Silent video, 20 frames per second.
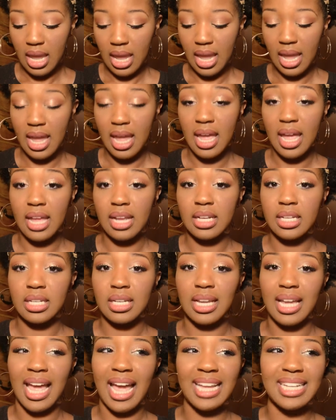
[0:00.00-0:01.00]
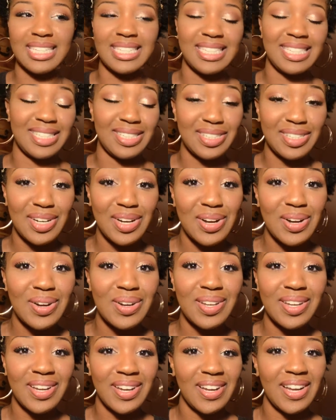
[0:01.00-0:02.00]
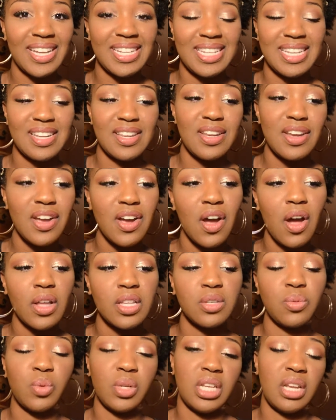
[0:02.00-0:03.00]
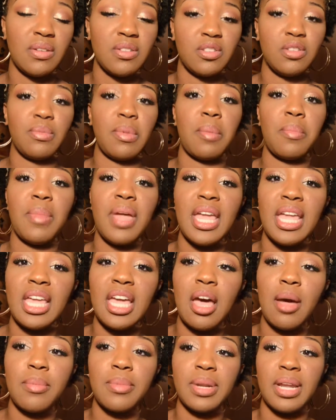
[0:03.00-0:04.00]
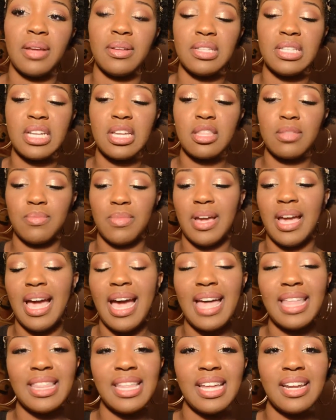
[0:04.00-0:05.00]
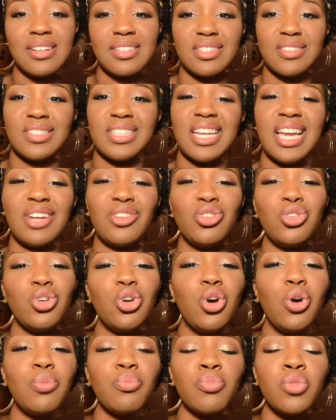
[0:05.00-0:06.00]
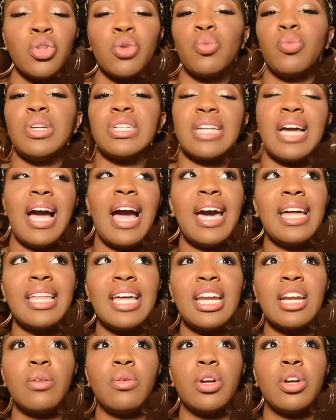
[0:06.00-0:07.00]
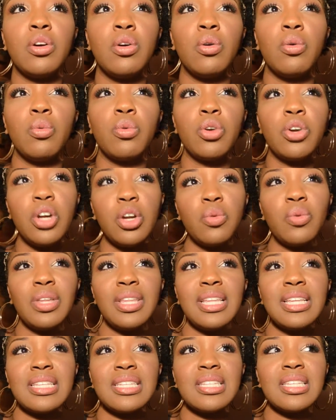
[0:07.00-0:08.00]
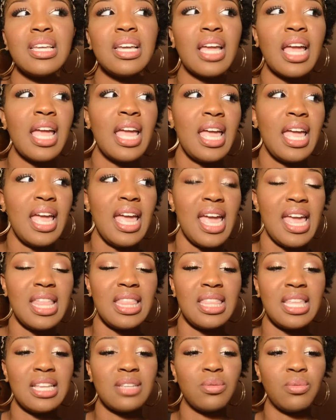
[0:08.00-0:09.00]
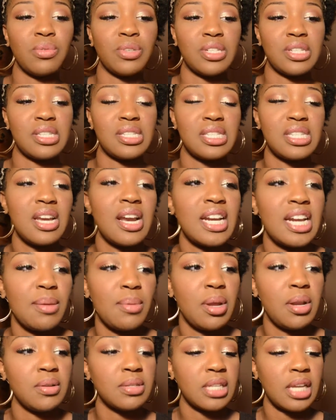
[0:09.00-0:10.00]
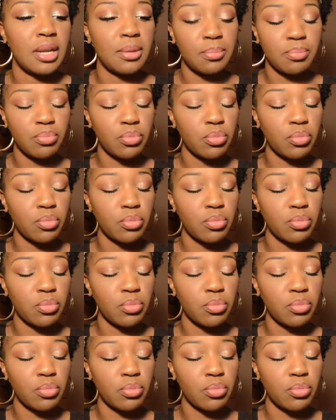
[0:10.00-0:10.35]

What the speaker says: and I didn't know, y'all. I didn't know. So one day I was doing my makeup and I was looking through my highlighters, and I was like, I don't know which highlighter would go good with this look. And this one was just staring at me and it was like,